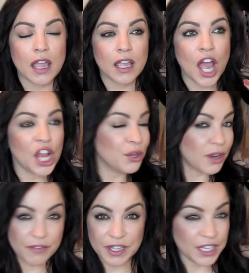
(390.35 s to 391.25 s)
color
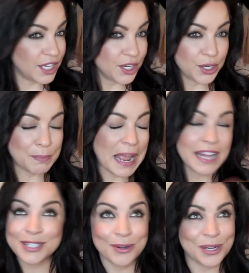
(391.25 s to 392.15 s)
of the year,
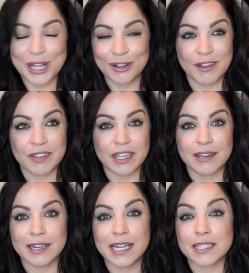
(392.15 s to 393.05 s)
Pantone color of the
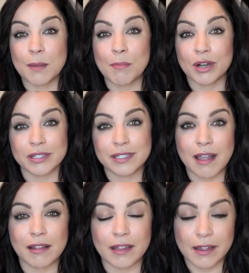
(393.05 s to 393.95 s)
year is
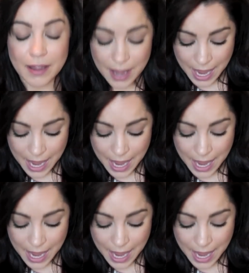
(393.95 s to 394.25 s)
Marsala.